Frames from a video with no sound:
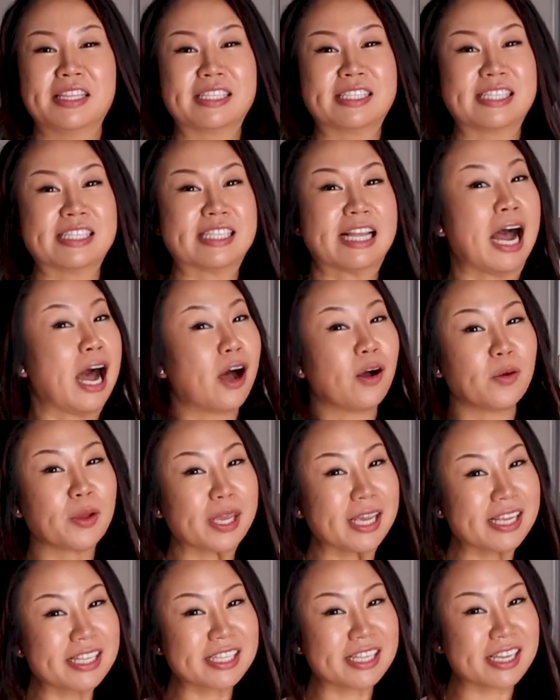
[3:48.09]
this is how
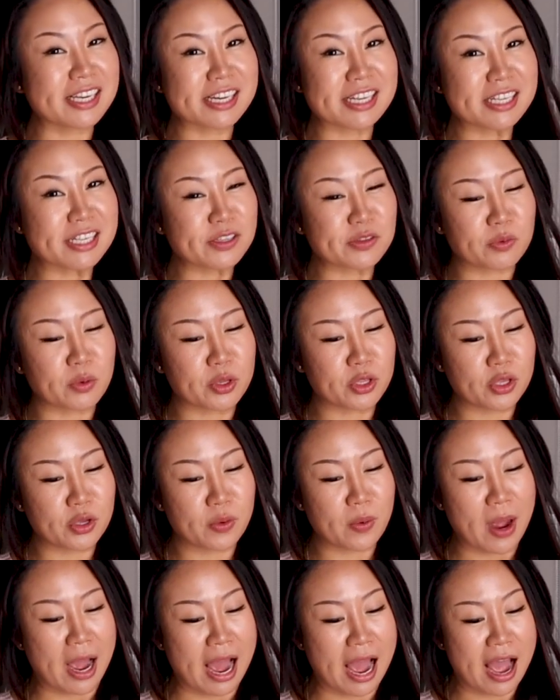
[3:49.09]
easy it is when
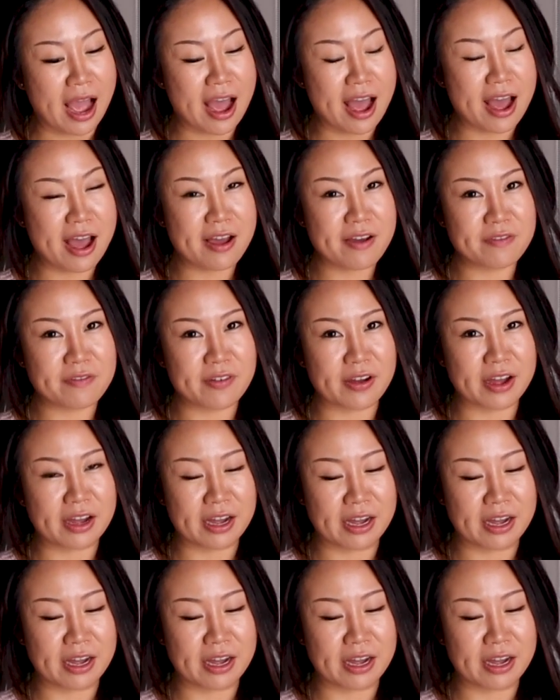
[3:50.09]
you have